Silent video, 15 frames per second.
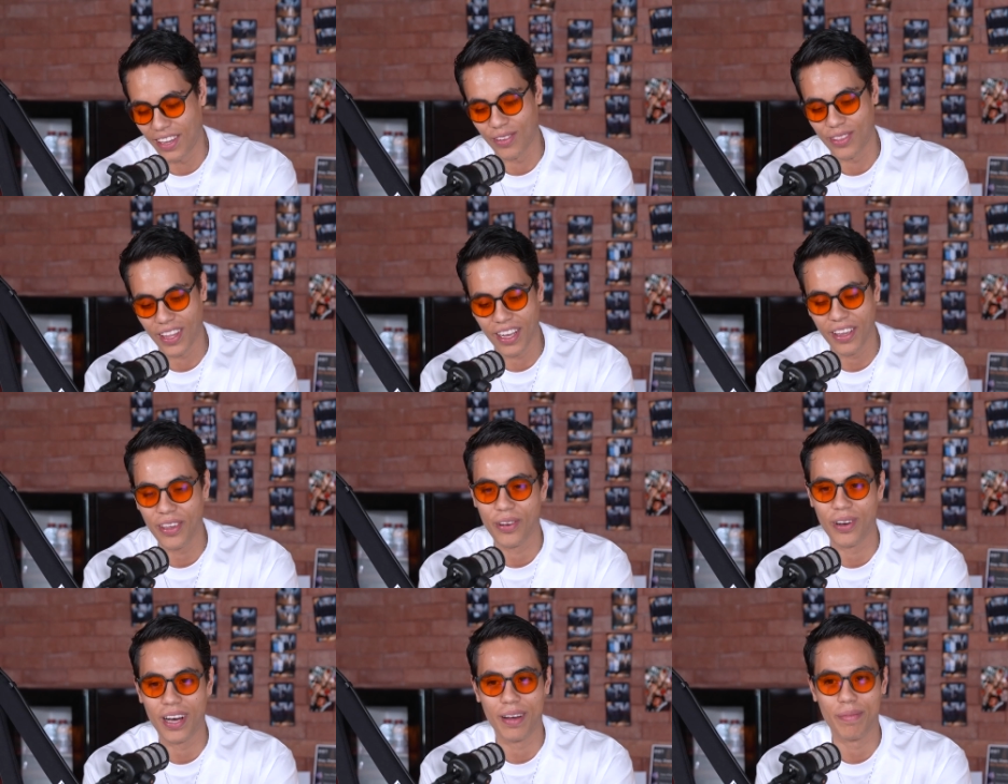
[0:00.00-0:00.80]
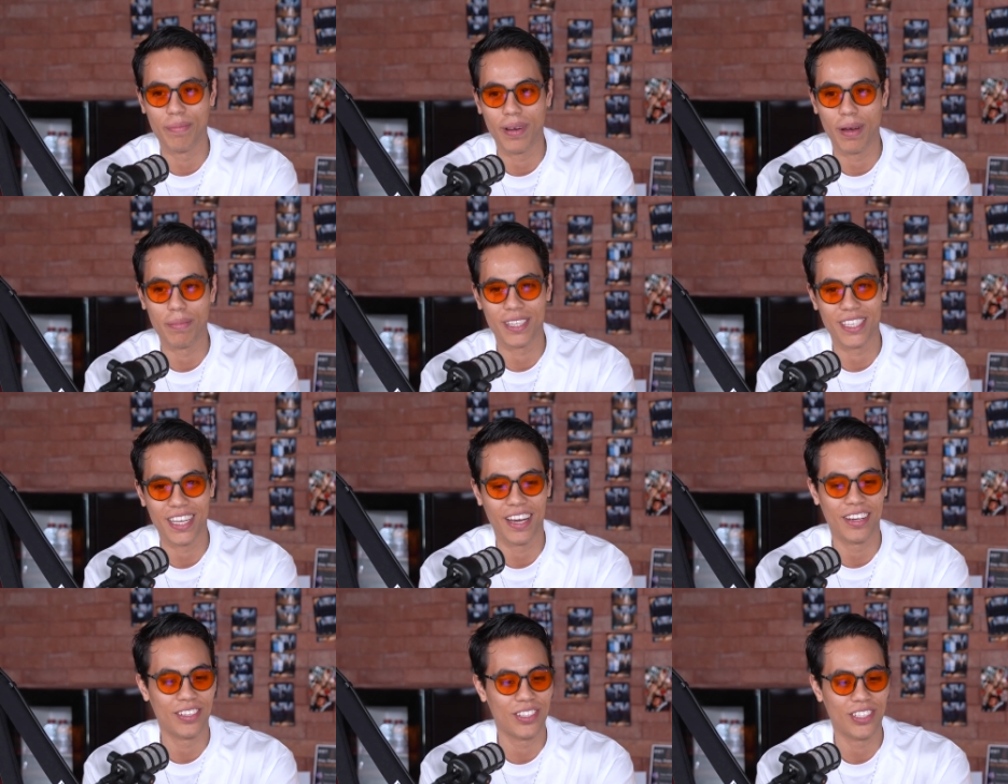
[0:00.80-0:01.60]
you. I'm
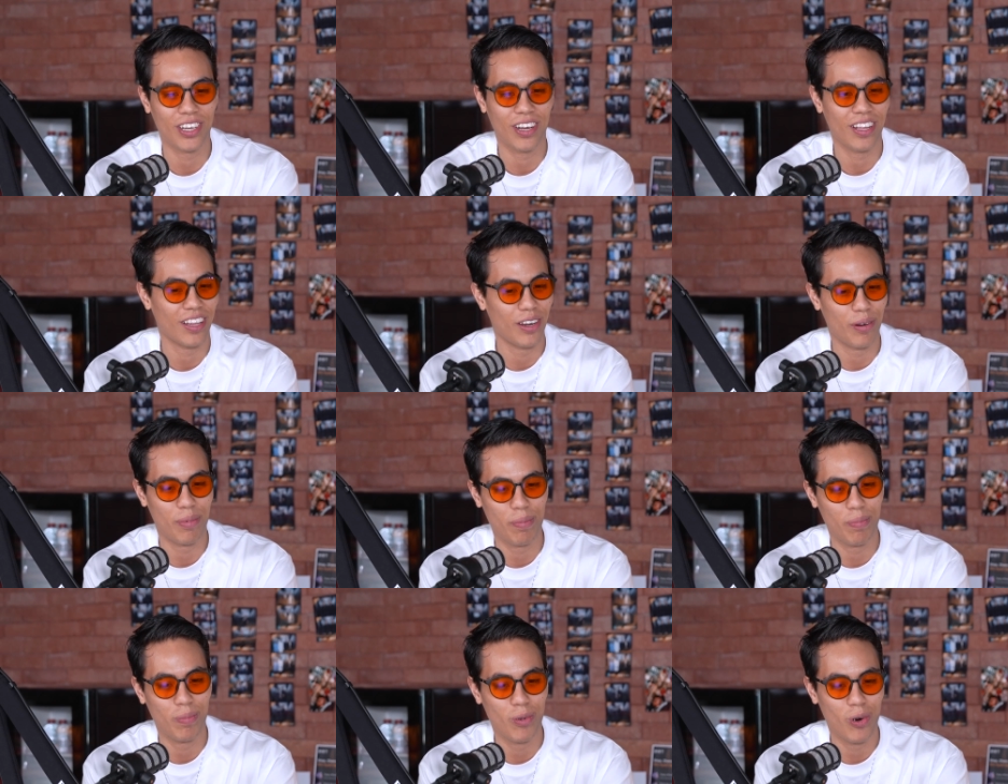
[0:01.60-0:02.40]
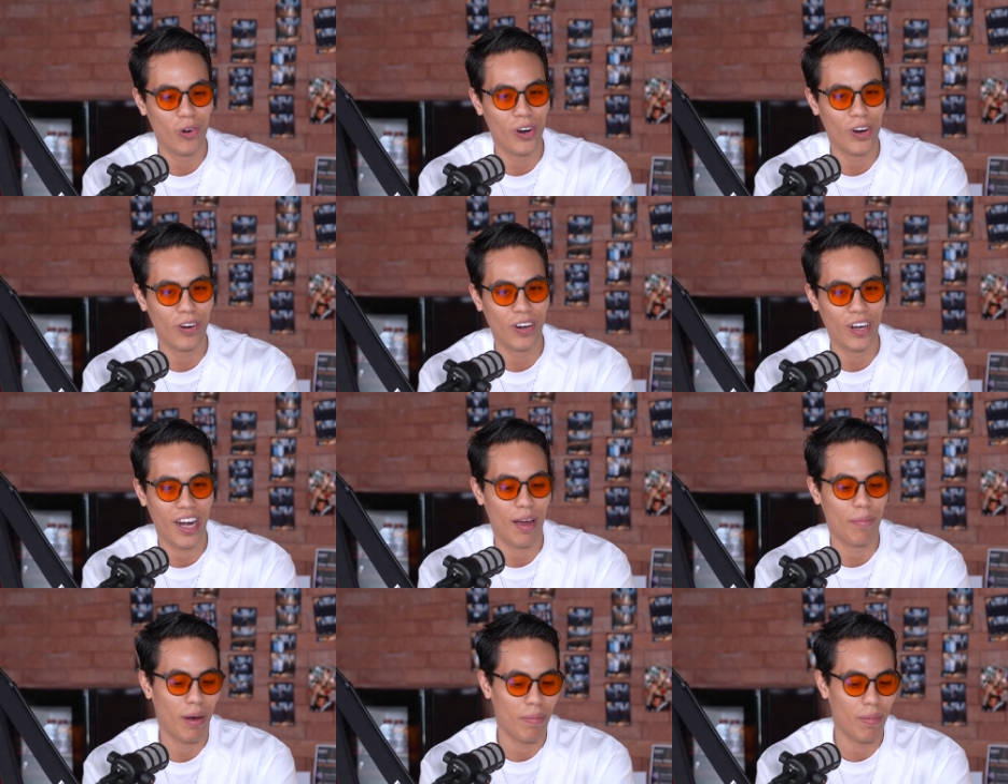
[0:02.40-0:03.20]
excited to talk a little bit more
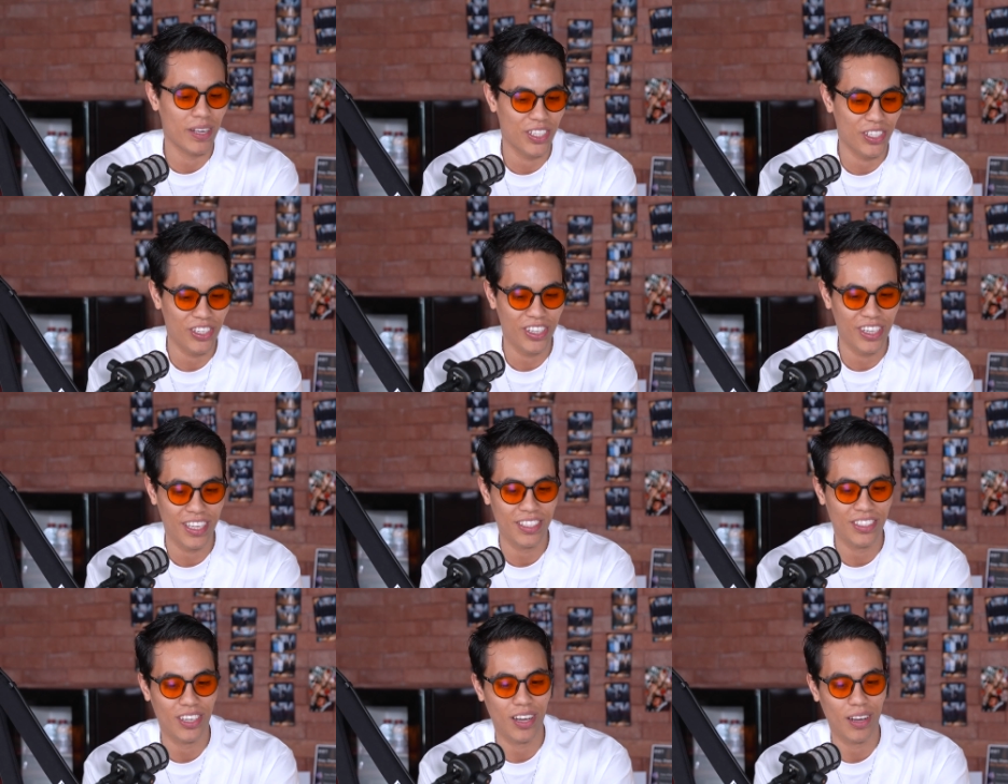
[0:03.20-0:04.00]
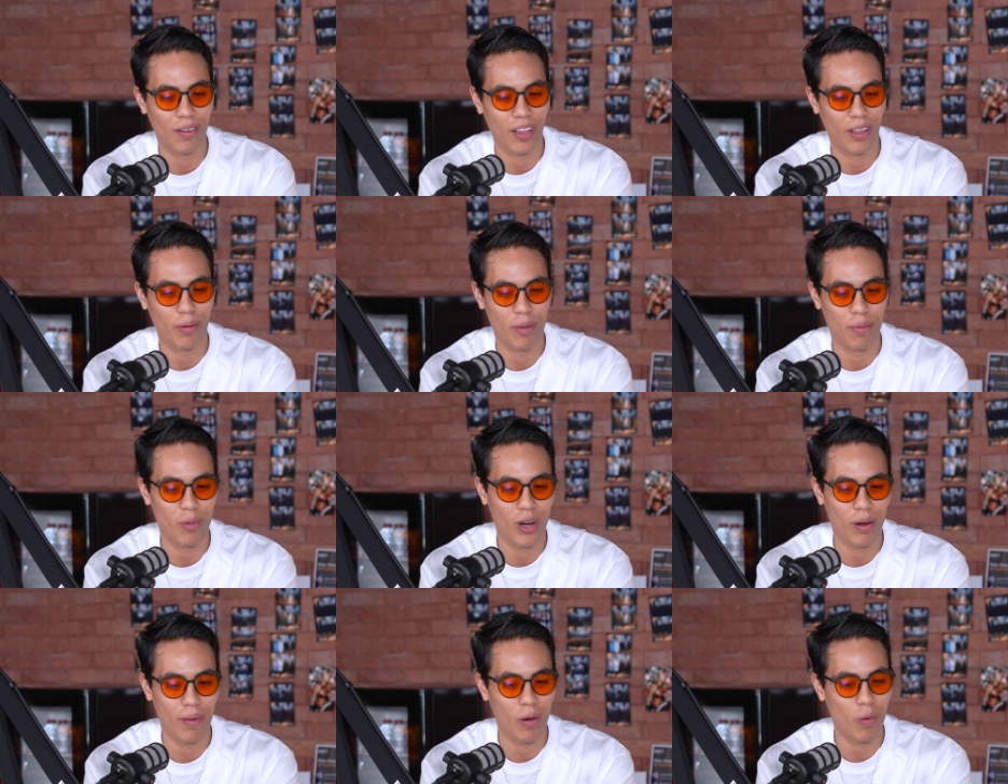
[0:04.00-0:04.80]
about my journey, talk a little bit
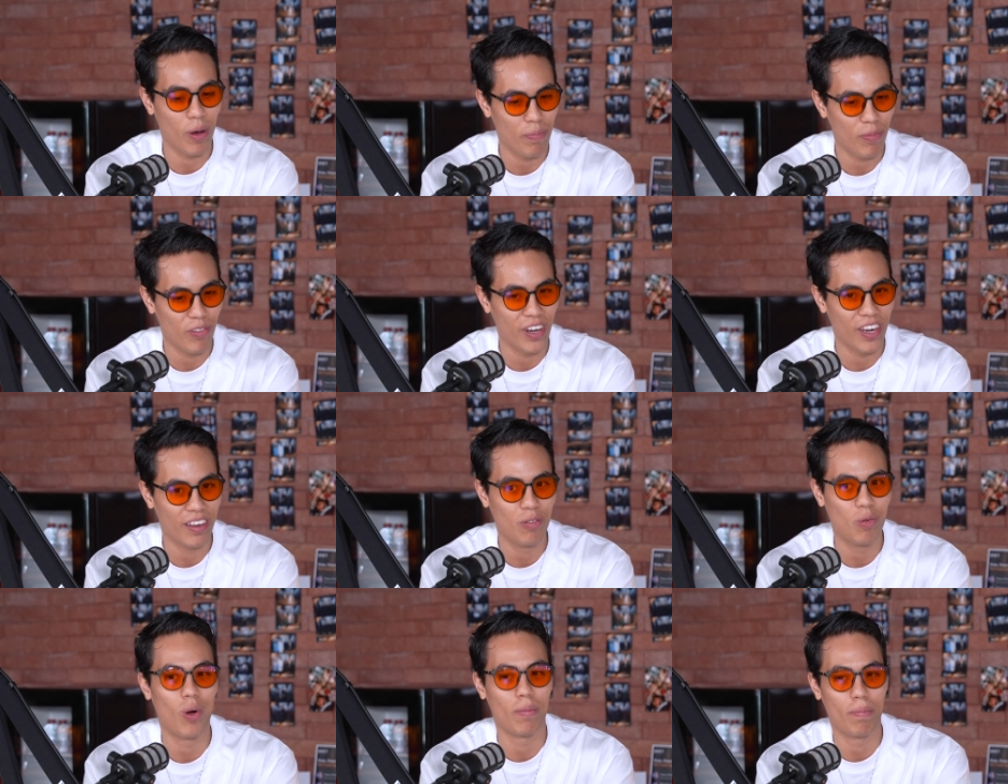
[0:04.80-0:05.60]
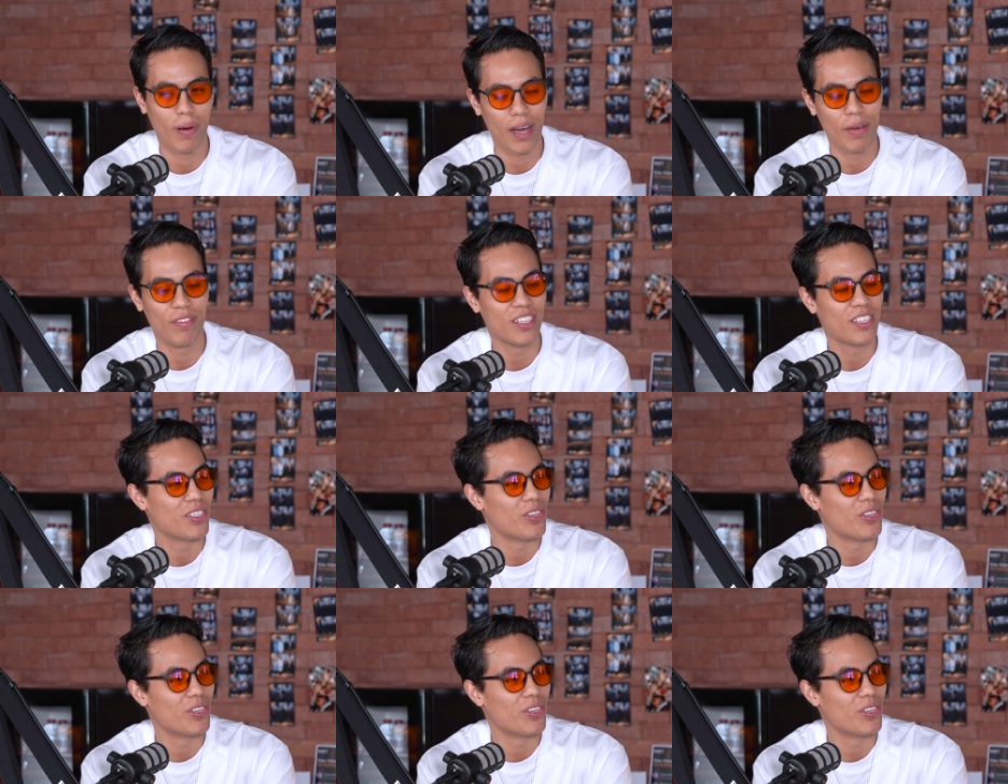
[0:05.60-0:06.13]
more about Web3, what Bybit's